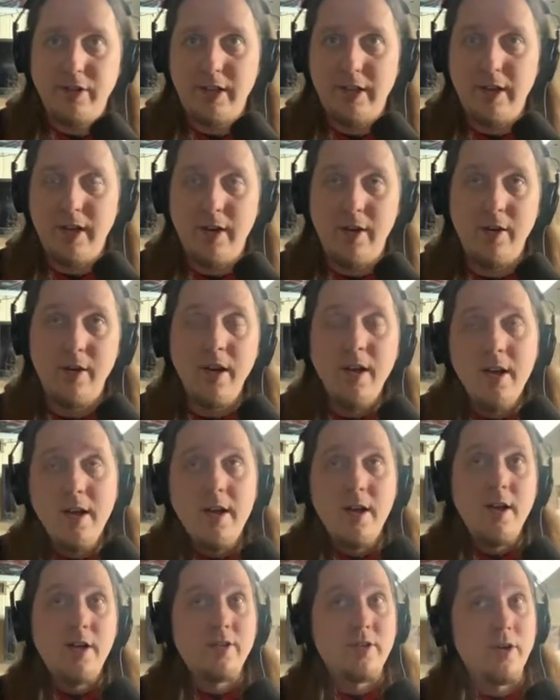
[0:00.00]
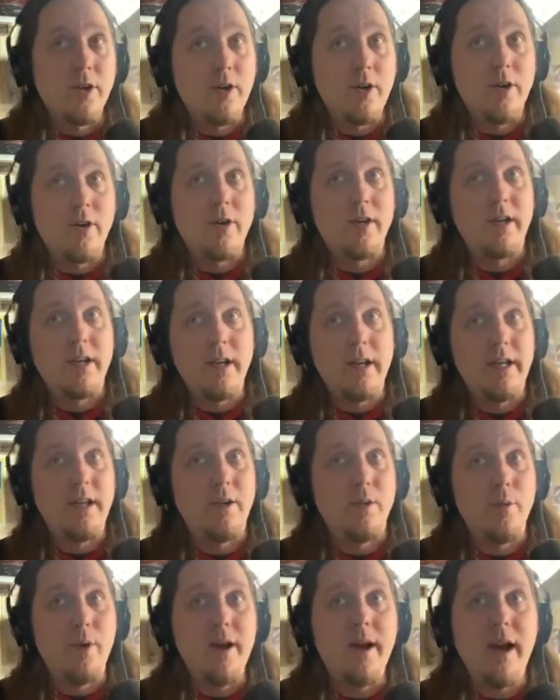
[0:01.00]
to go. So, in
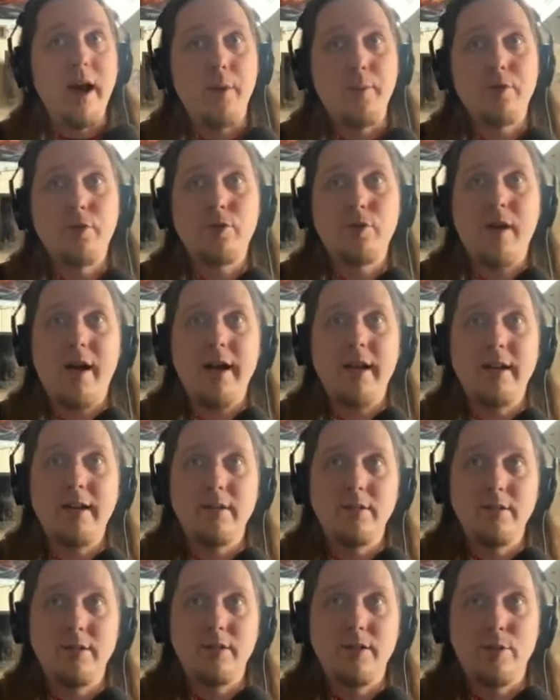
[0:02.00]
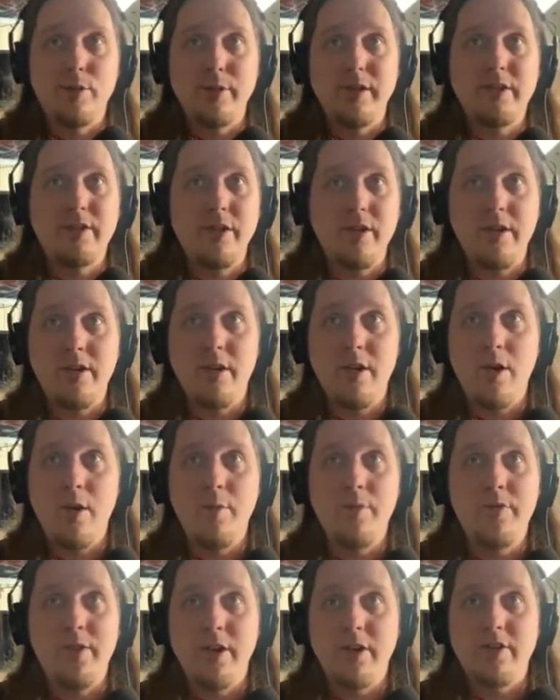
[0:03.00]
a way, I was right. The return to
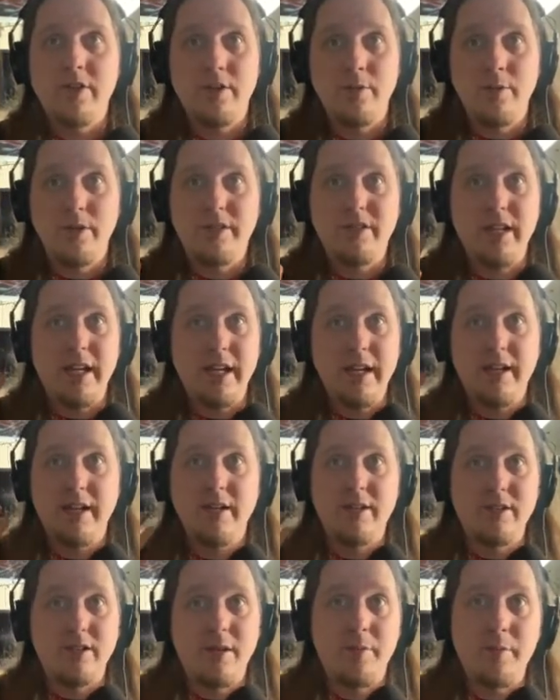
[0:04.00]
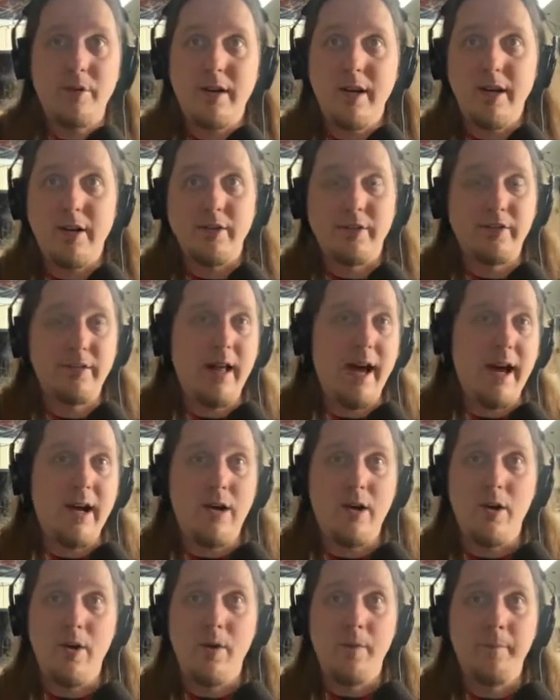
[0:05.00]
home function was taking it somewhere else, not
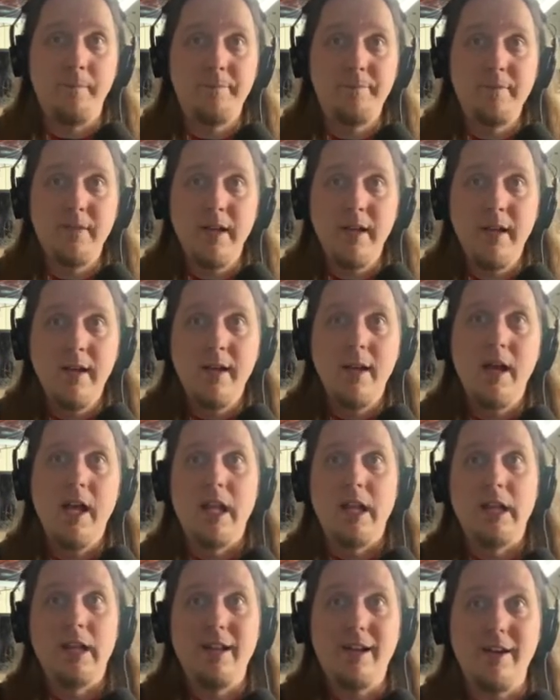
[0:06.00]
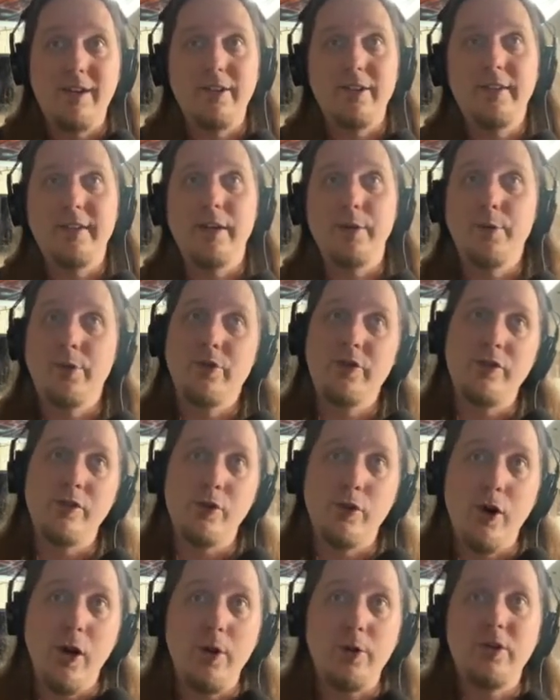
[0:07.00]
home. Luckily, it was
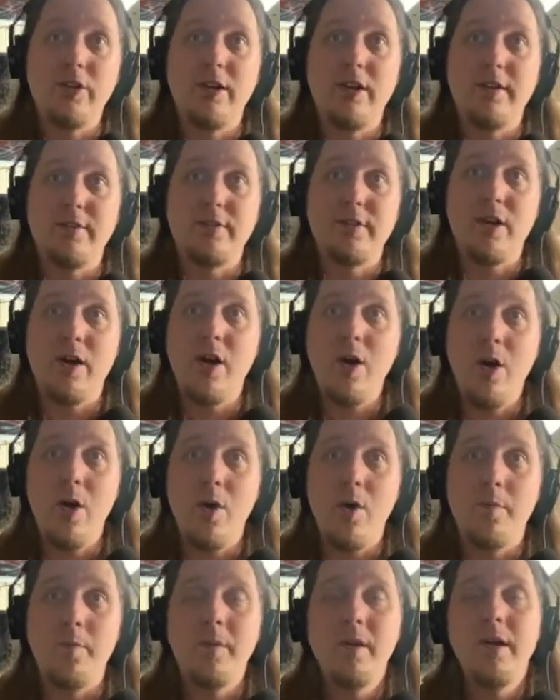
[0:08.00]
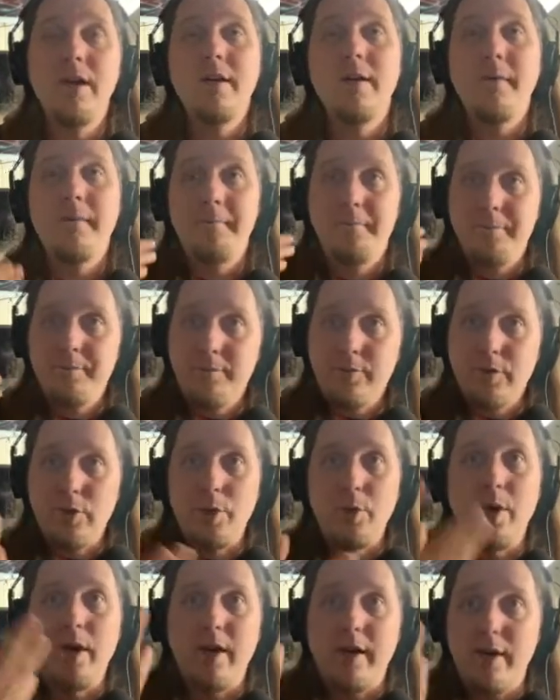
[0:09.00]
close enough to home to
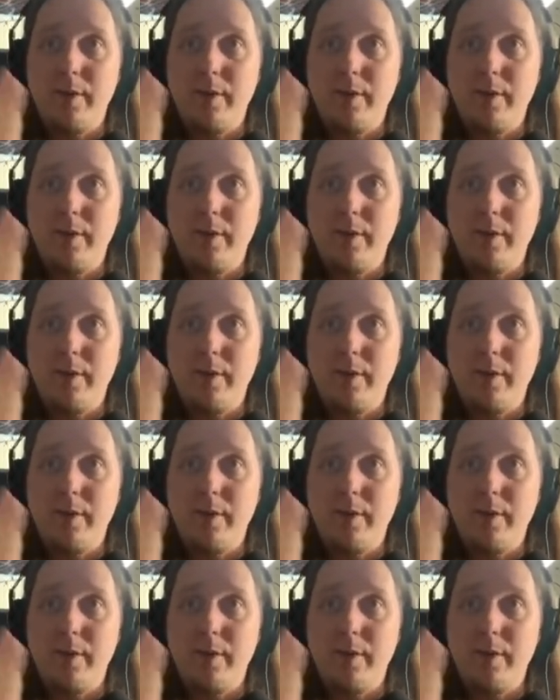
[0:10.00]
where